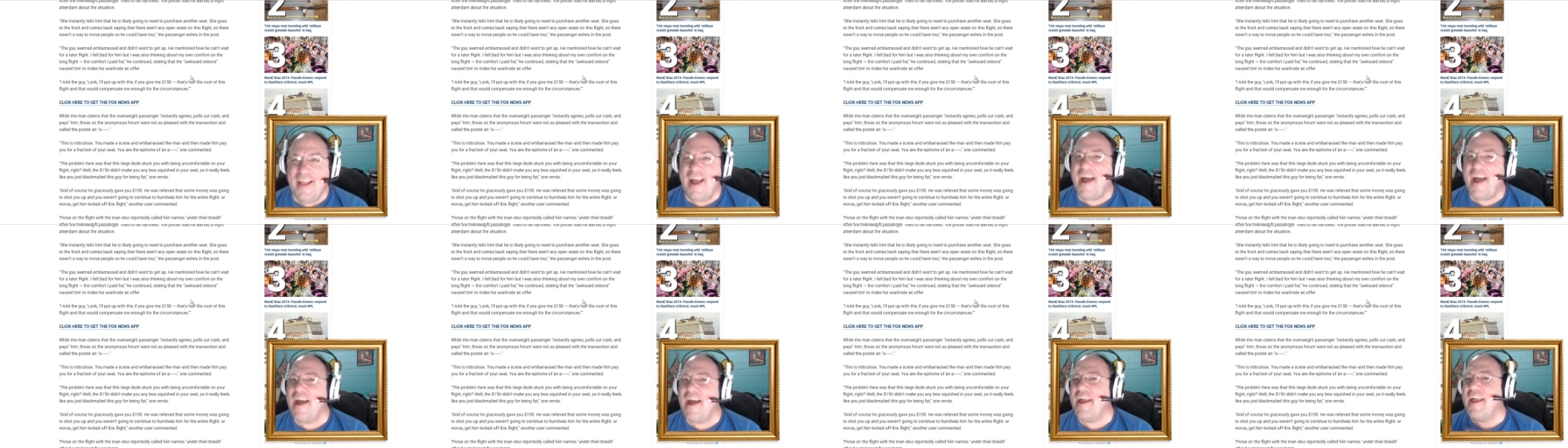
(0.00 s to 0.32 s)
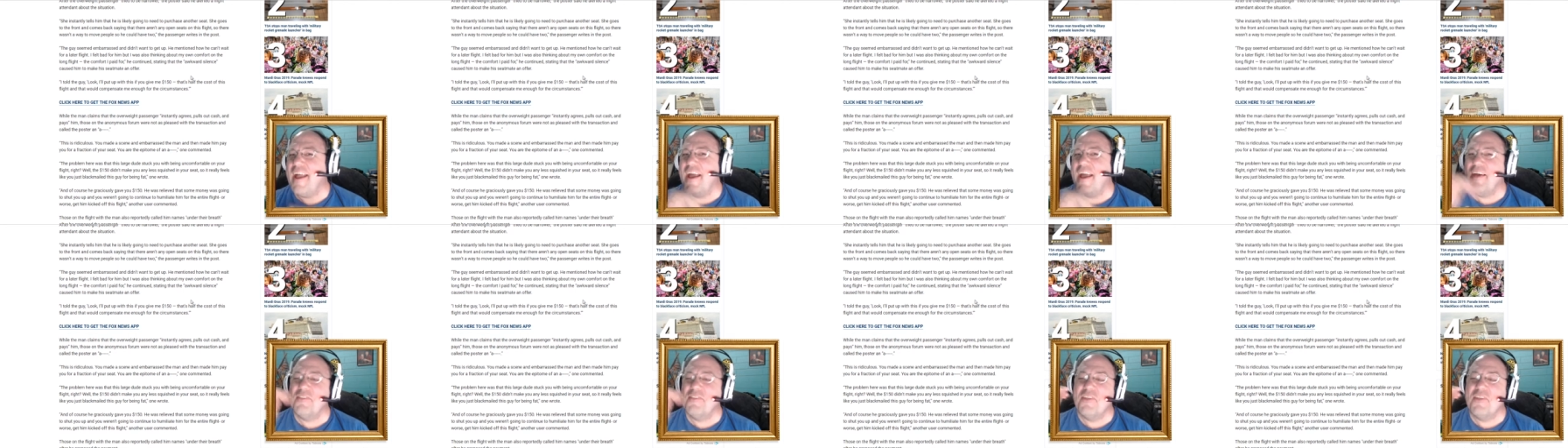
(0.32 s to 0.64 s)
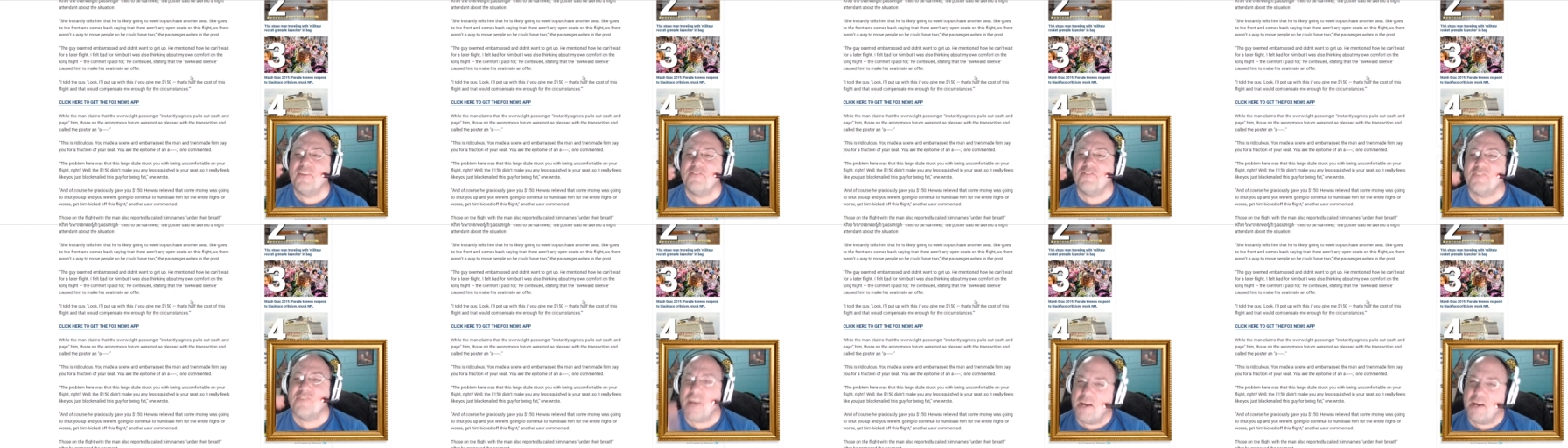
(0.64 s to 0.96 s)
I had the
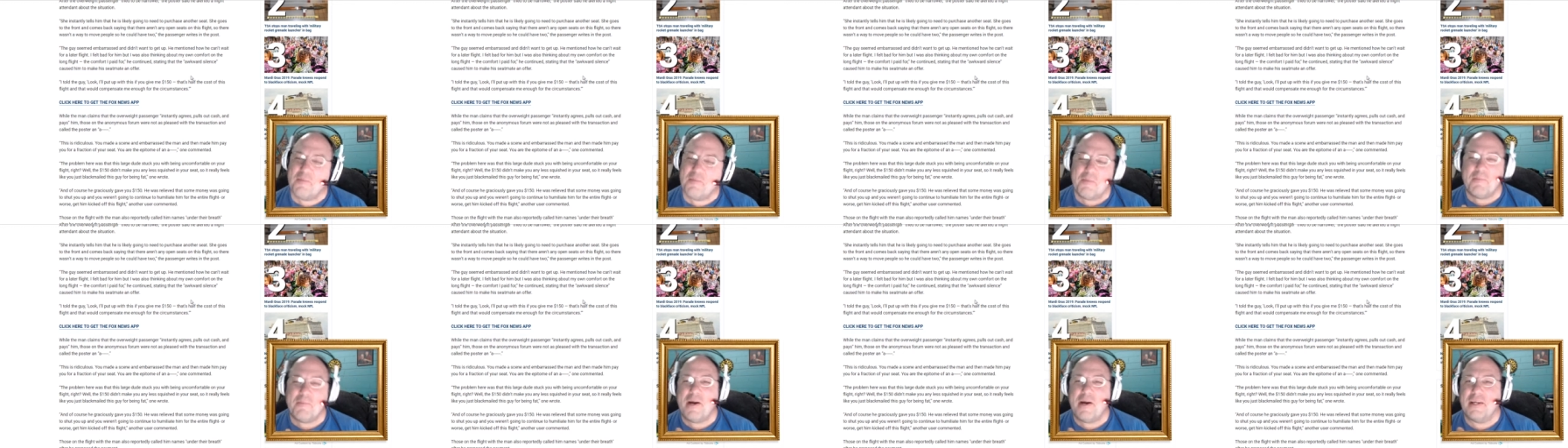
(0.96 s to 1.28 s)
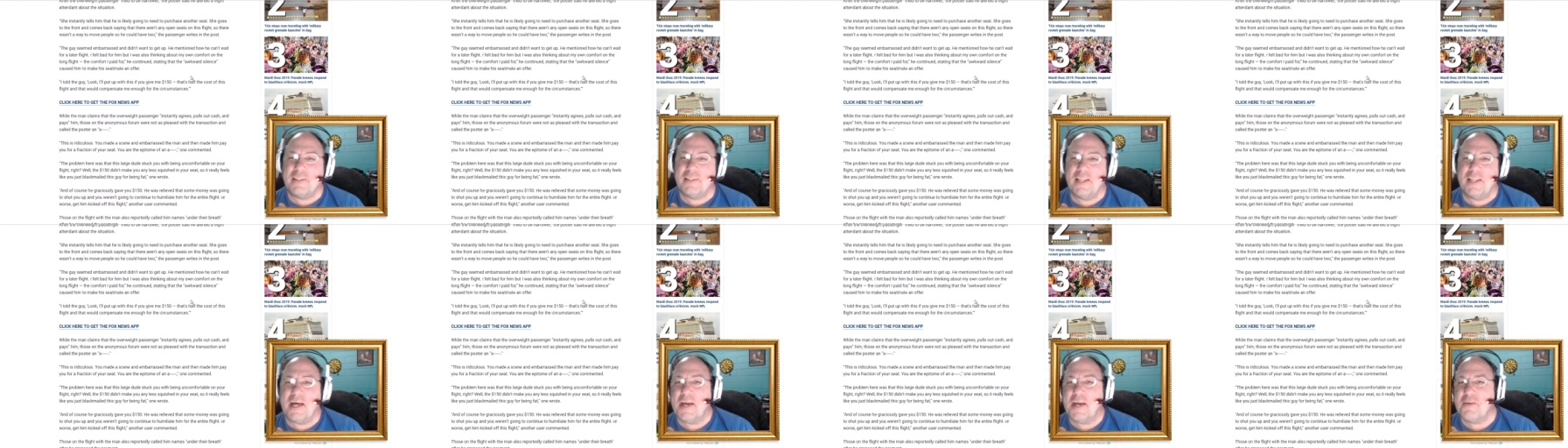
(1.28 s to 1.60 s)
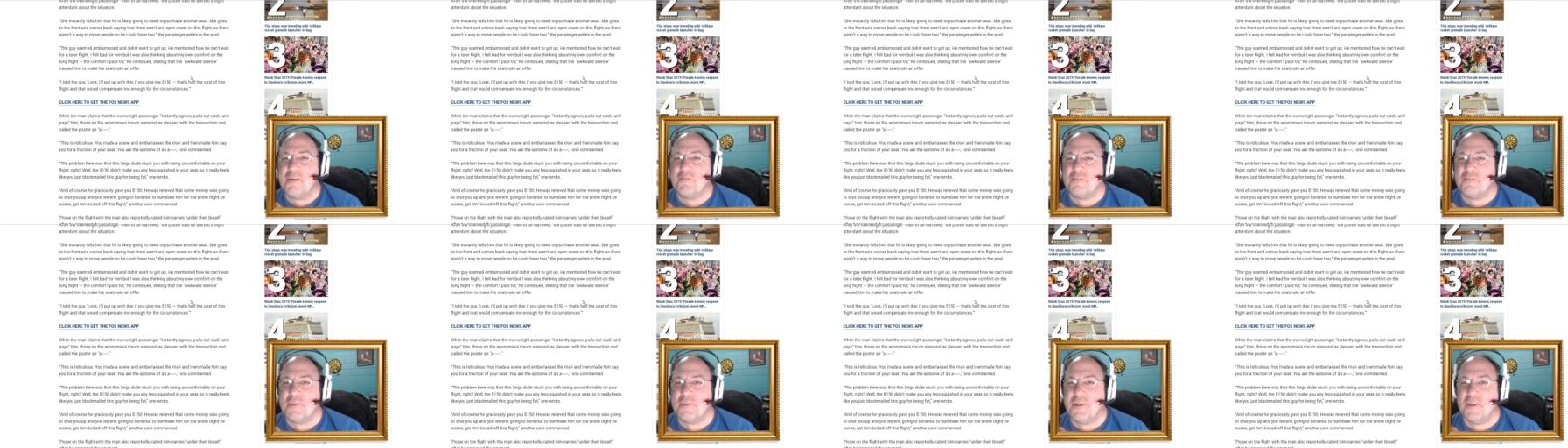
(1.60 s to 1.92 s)
time of my
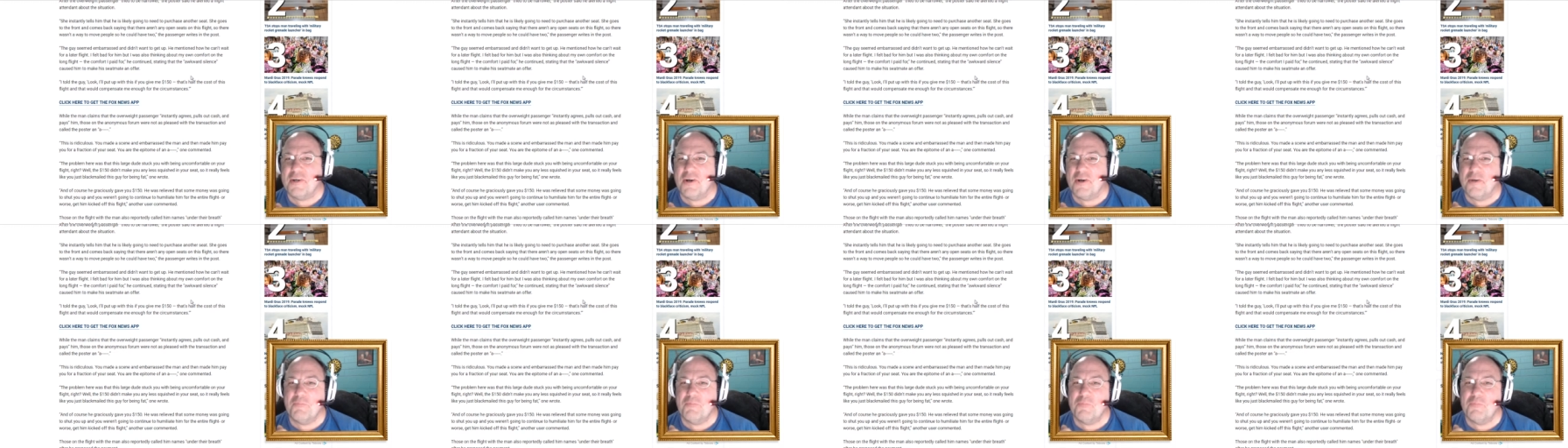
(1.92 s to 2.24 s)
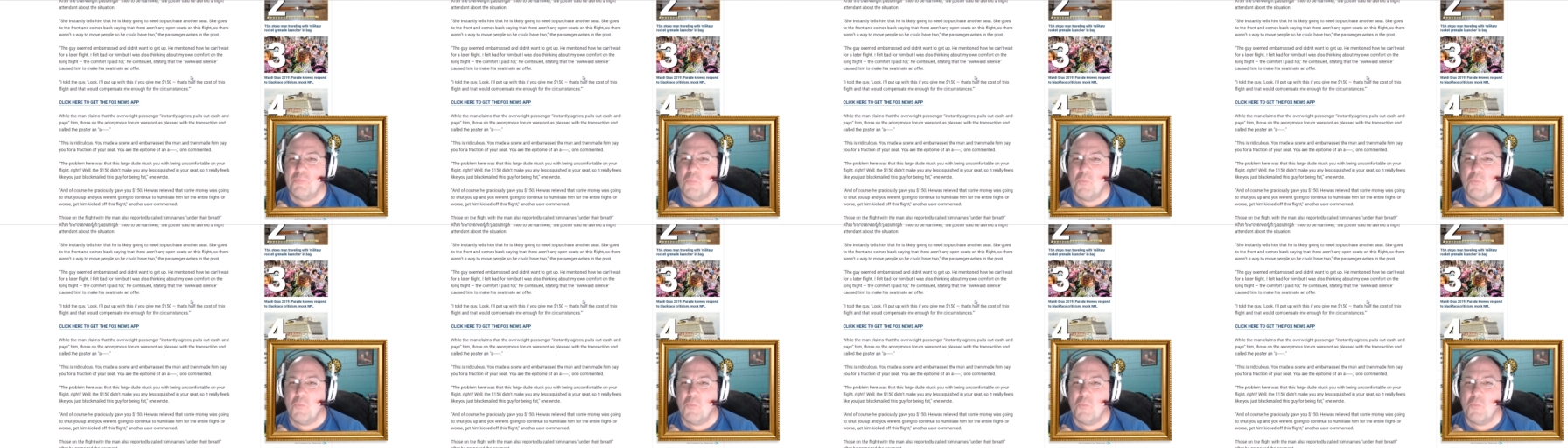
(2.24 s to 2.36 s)
life, uh,